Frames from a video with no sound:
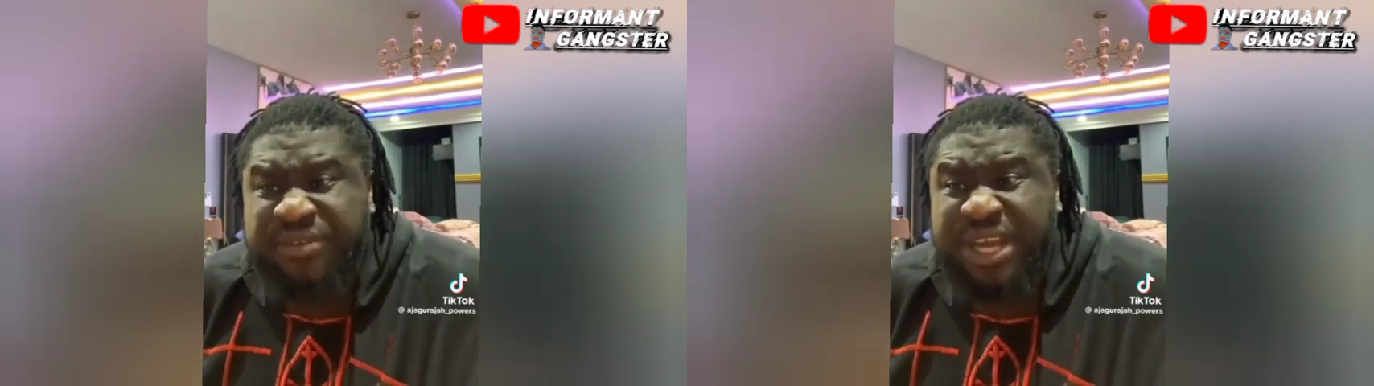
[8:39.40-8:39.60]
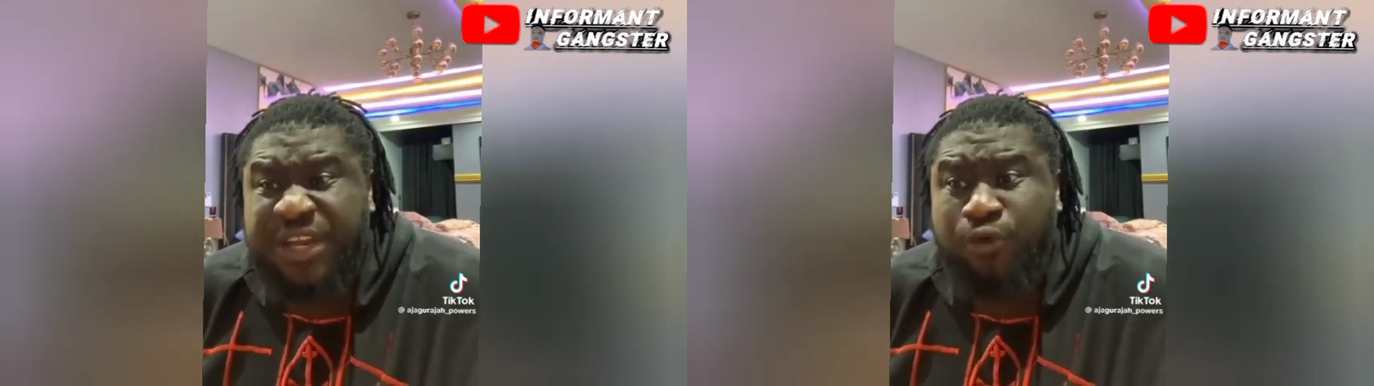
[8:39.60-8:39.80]

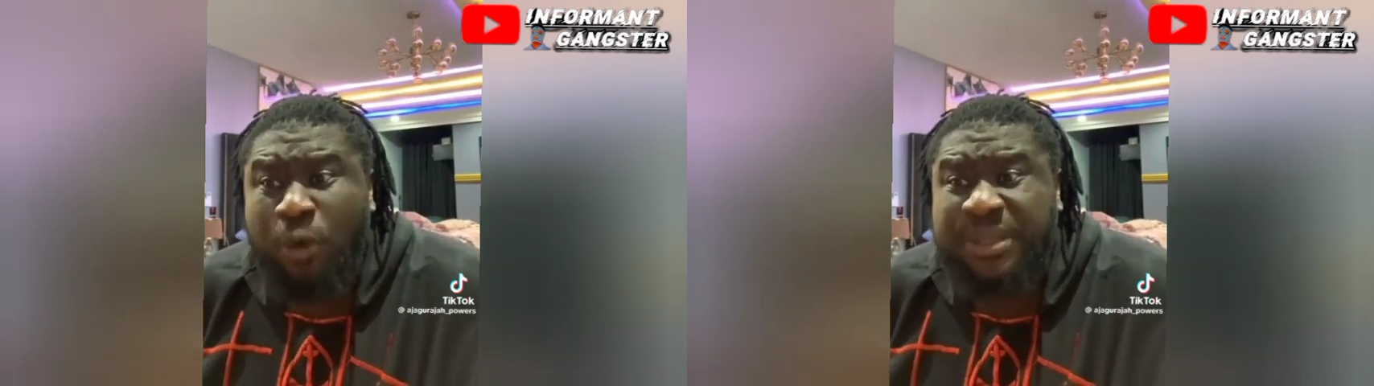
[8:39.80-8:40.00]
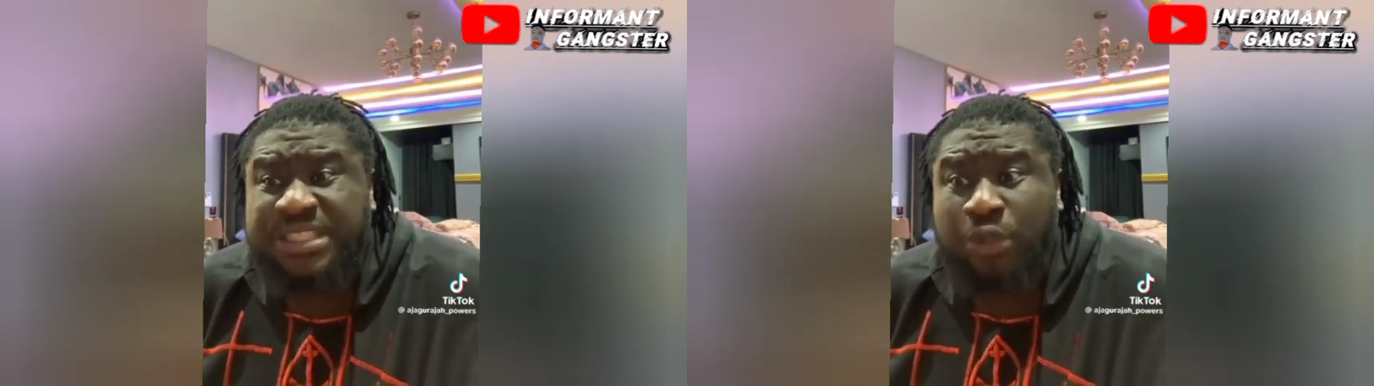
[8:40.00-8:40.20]
A daddy
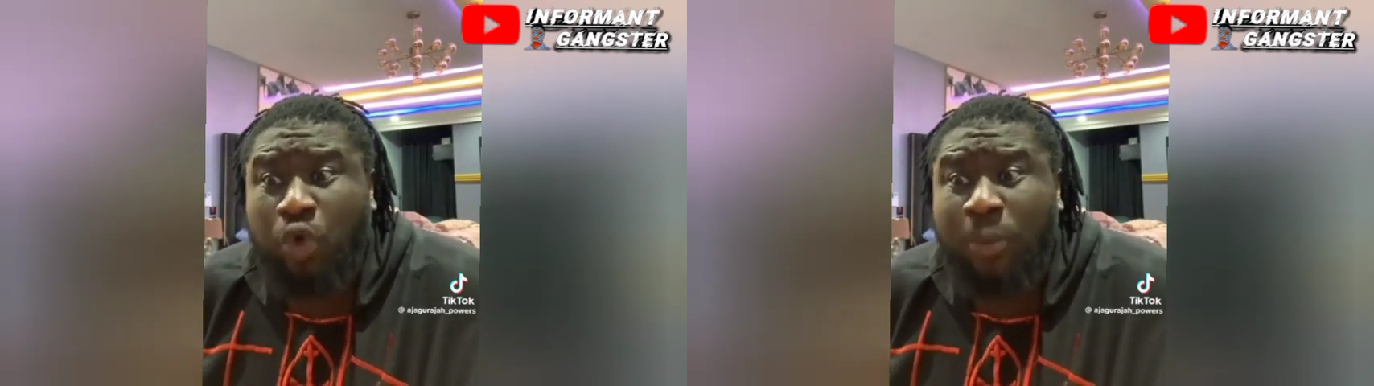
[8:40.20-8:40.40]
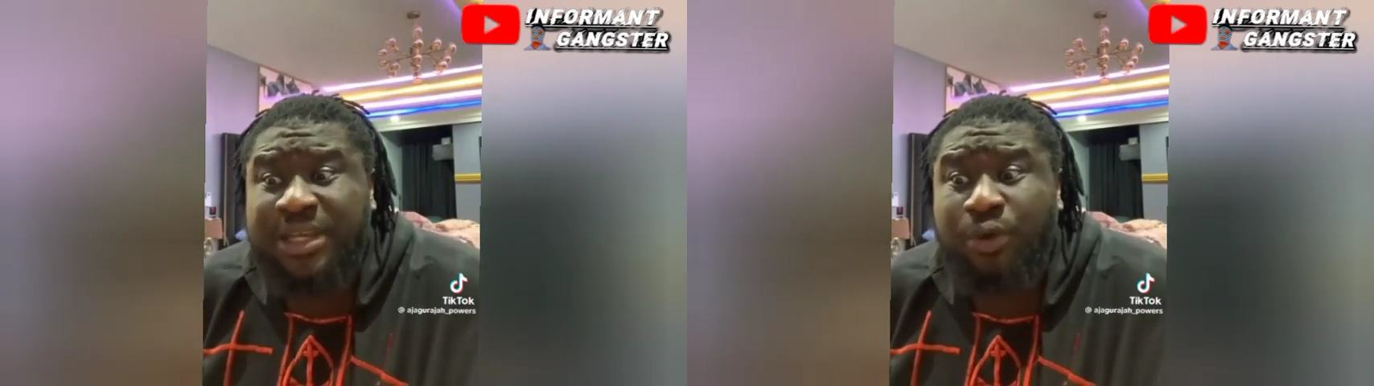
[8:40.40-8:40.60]
form best
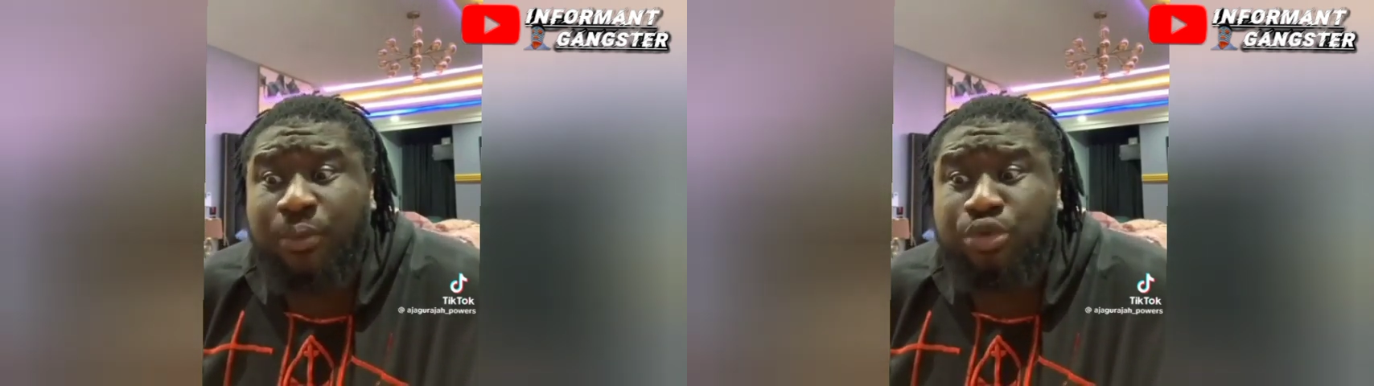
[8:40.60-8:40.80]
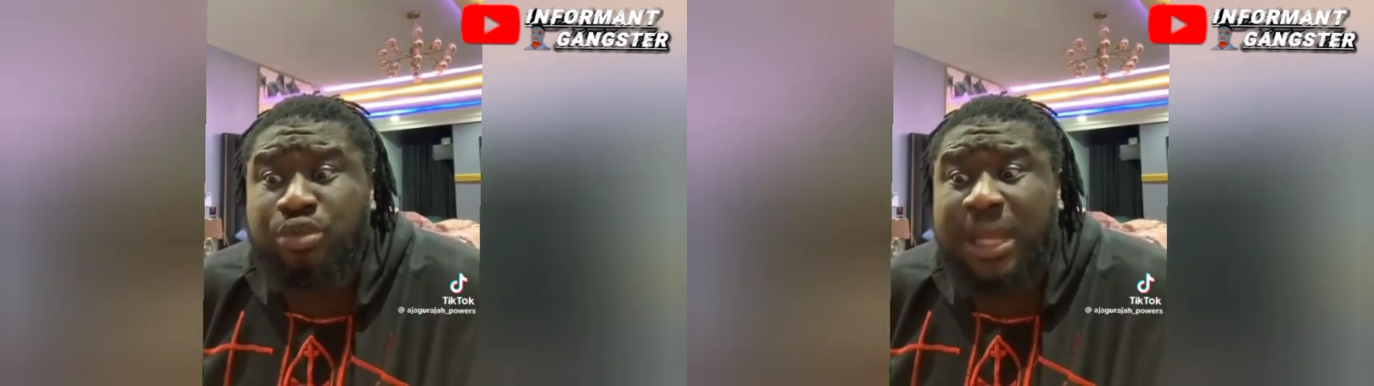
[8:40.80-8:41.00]
your toma
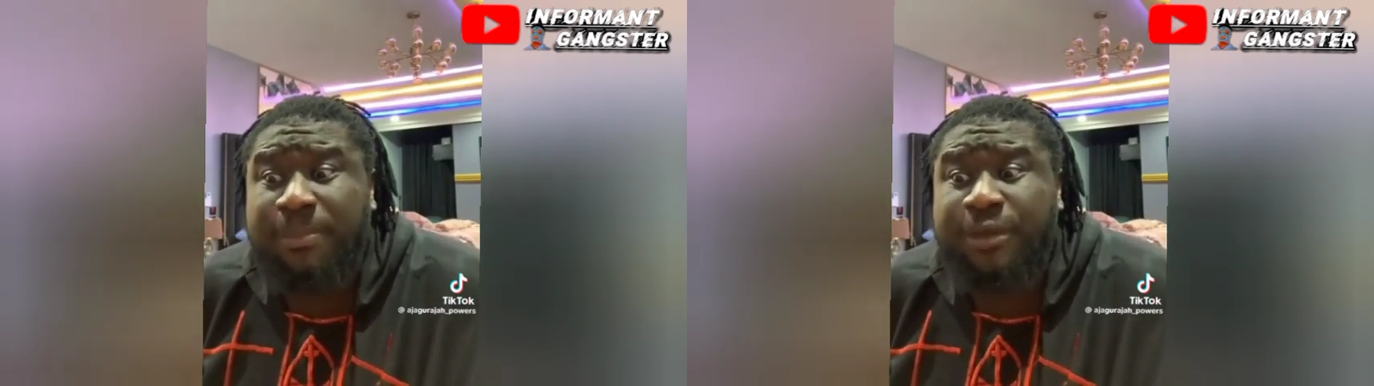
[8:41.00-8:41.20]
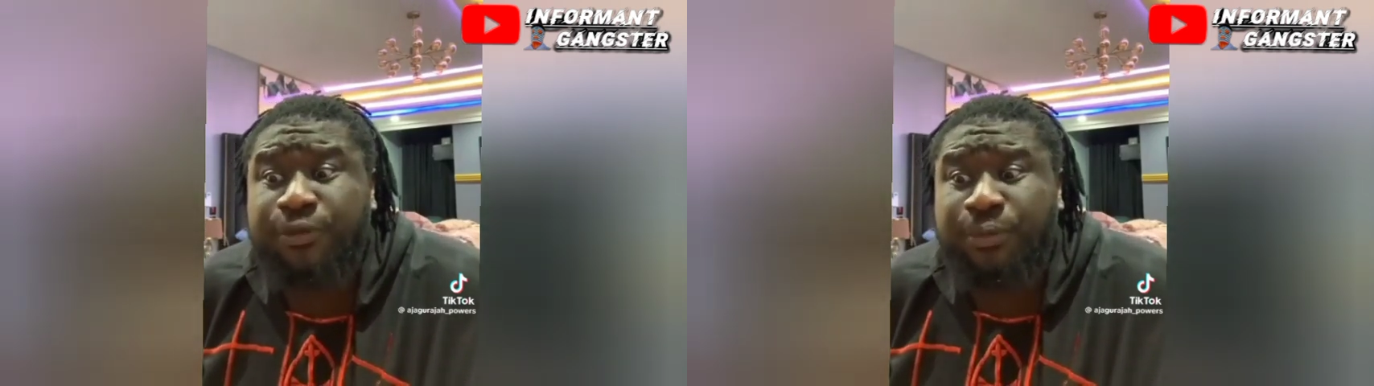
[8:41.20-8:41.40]
didn't use
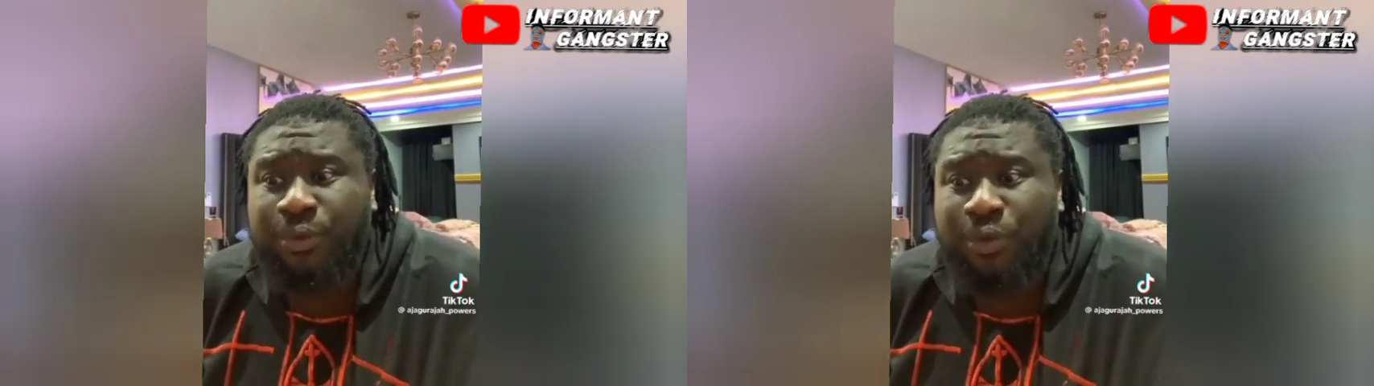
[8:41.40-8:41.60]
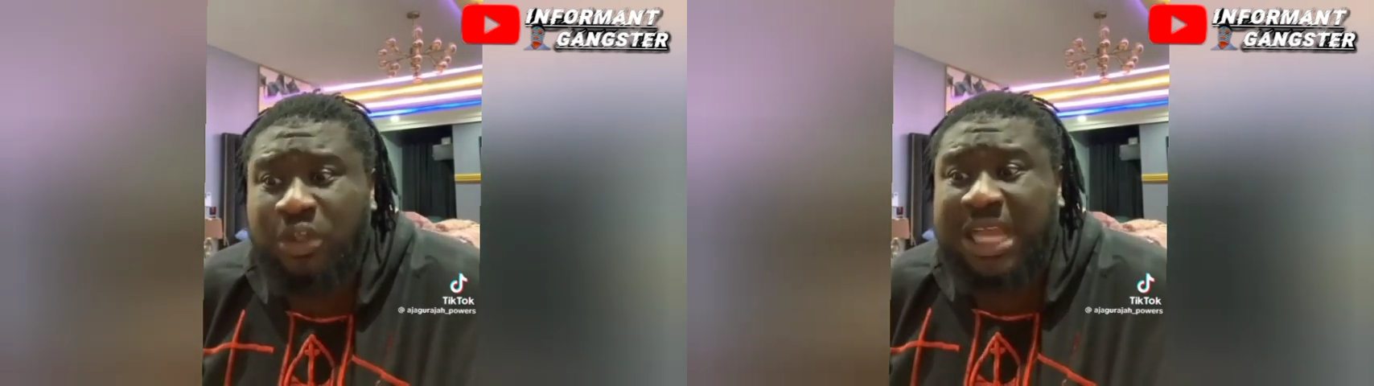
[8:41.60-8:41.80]
that perfume.